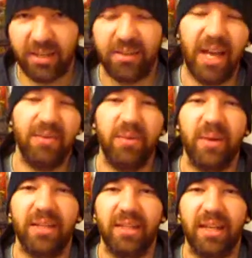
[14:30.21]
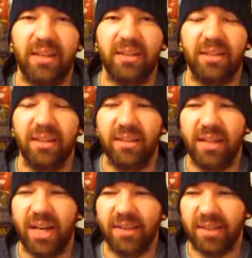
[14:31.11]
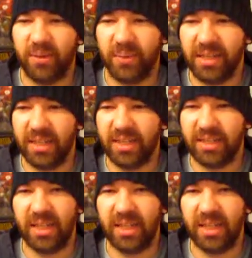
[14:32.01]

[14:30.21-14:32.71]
If you haven't read the letter, I think read it.